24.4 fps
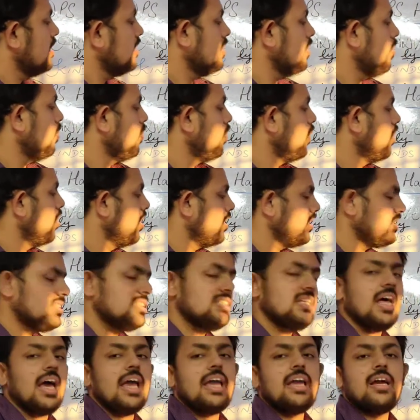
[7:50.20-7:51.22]
The
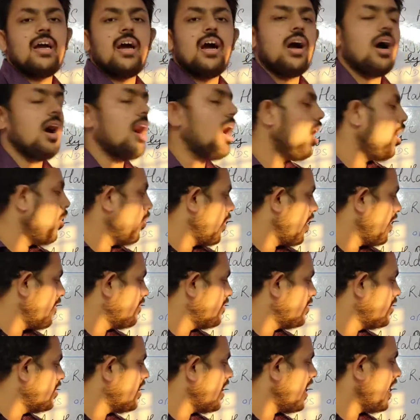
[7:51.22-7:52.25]
words like
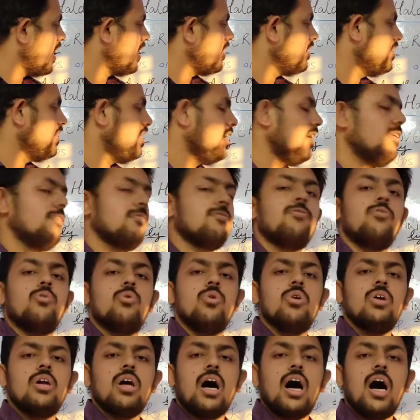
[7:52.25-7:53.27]
however and
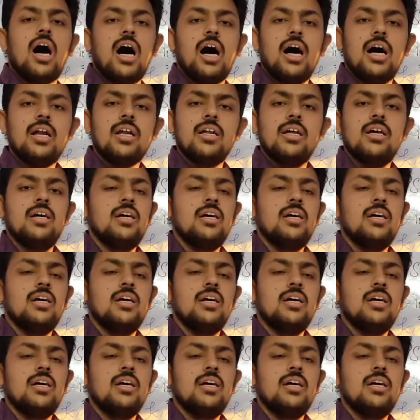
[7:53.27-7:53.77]
therefore are